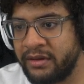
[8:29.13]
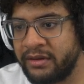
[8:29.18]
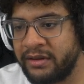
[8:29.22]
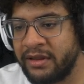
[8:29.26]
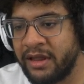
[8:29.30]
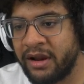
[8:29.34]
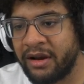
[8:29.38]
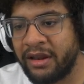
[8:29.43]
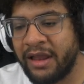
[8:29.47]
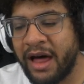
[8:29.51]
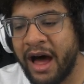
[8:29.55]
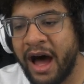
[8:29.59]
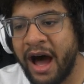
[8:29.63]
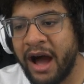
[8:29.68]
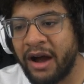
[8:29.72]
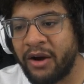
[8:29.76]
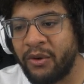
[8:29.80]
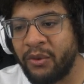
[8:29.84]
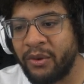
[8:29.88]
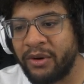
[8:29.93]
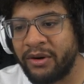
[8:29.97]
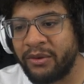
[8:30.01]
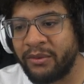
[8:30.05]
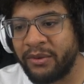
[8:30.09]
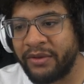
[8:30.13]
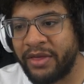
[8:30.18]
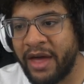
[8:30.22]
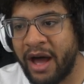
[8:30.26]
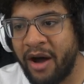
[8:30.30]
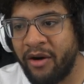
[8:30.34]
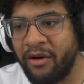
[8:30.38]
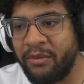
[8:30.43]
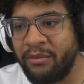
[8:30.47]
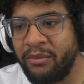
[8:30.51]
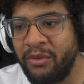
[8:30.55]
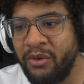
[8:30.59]
Little awkward with
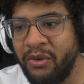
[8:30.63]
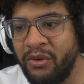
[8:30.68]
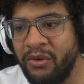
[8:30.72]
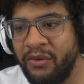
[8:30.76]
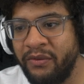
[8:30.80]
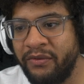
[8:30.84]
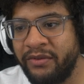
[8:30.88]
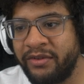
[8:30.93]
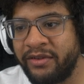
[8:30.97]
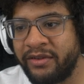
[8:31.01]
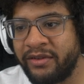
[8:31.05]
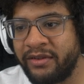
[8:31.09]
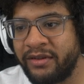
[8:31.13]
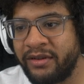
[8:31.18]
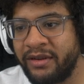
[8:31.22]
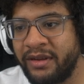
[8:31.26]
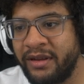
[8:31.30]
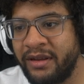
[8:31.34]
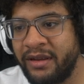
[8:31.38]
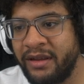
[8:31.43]
how it moves,